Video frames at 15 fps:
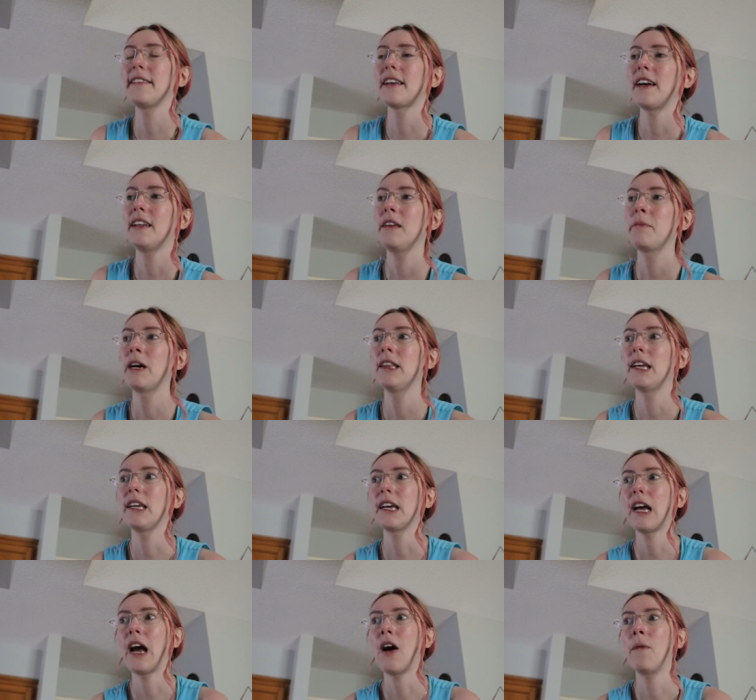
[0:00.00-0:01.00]
anxiety about
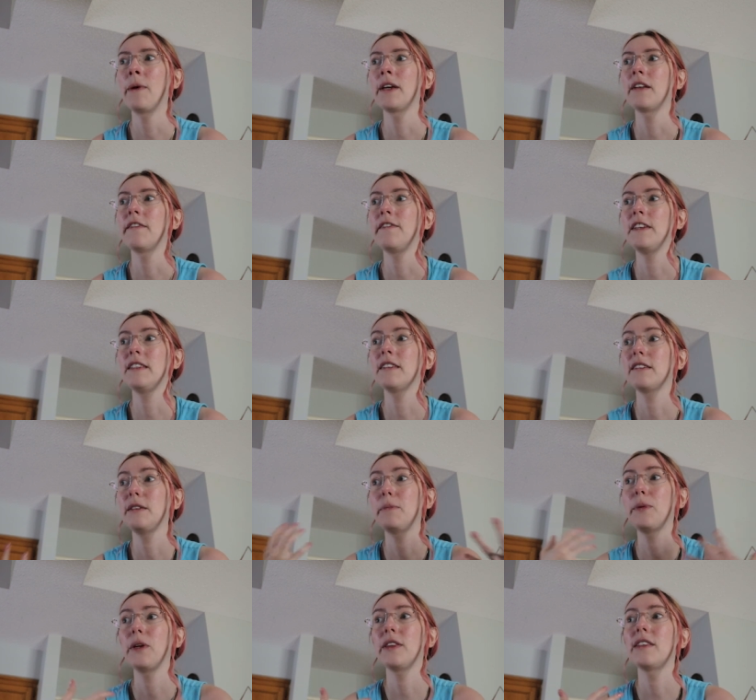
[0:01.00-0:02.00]
like, how am I gonna
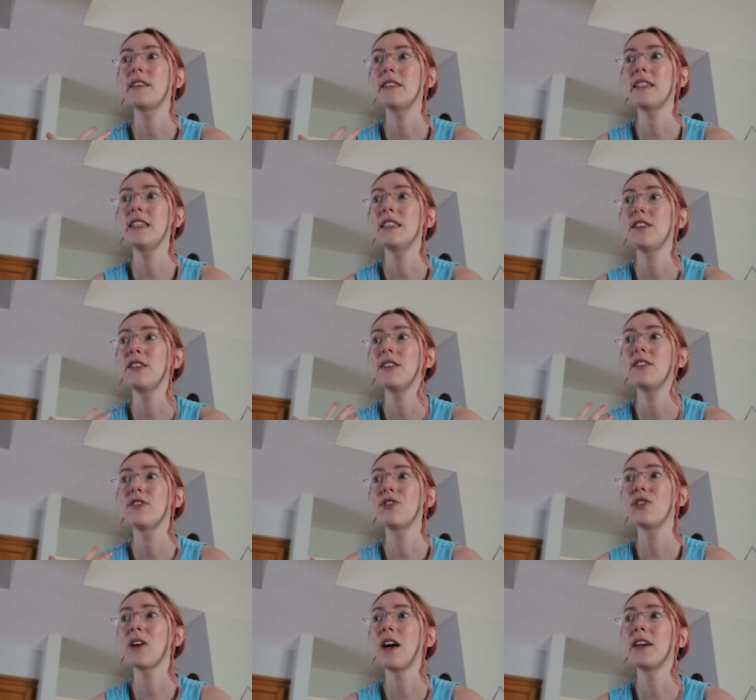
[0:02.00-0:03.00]
physically put this in the
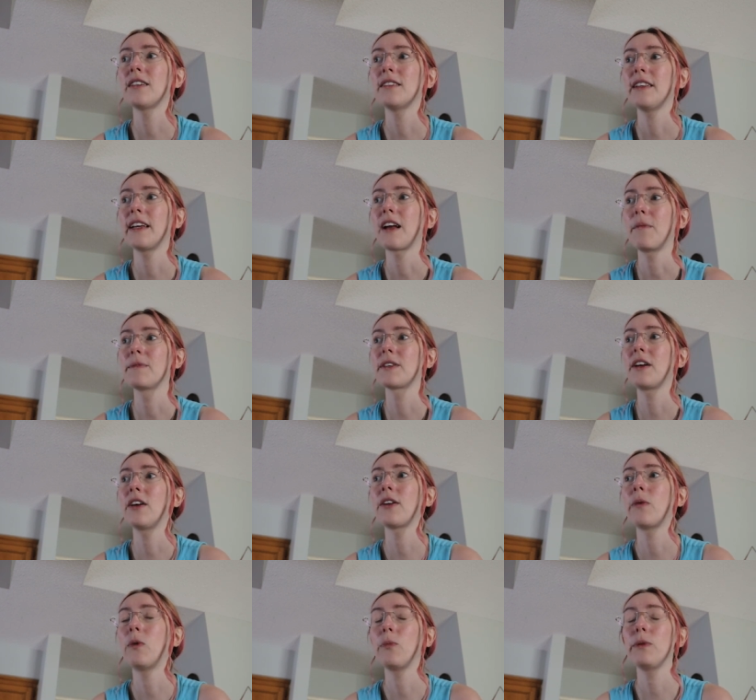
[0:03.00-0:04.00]
truck? Like, I'm
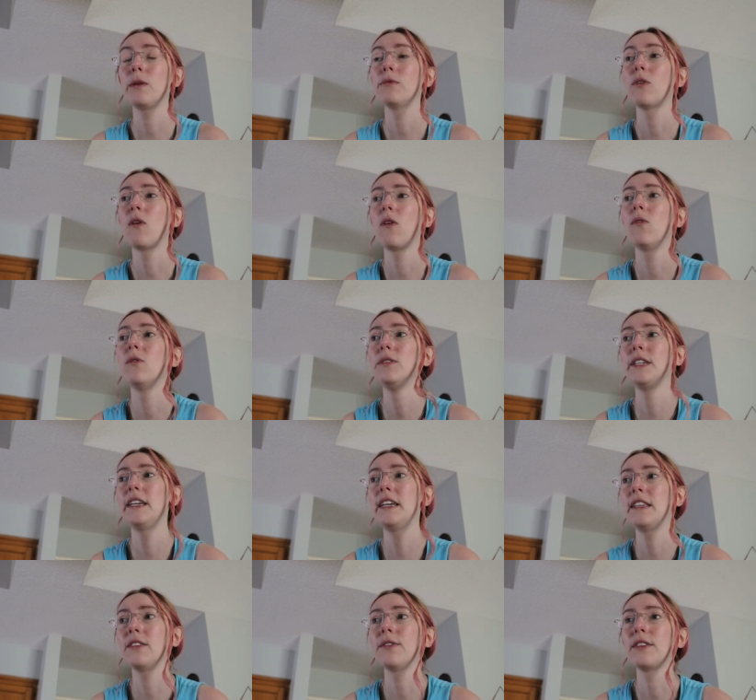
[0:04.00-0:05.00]
scared I won't be able to hold
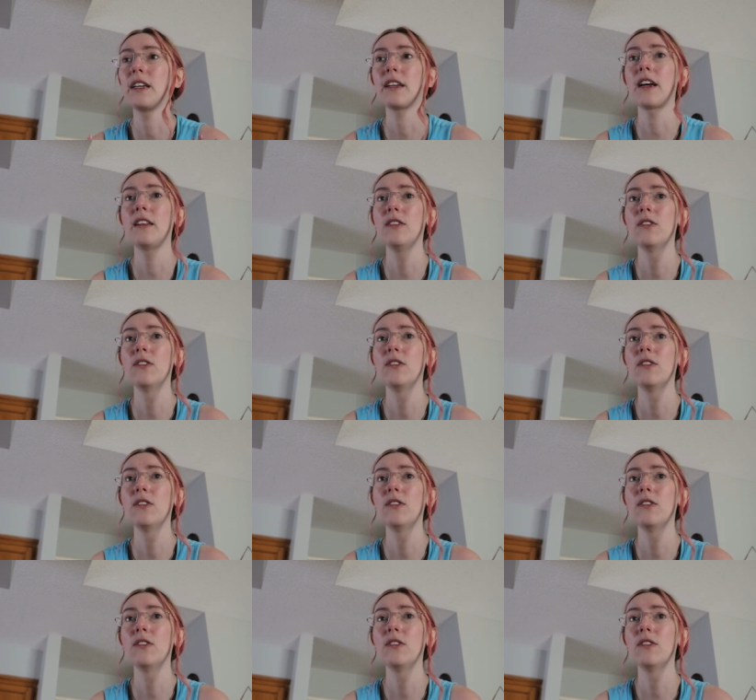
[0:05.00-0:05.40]
it and they'll think I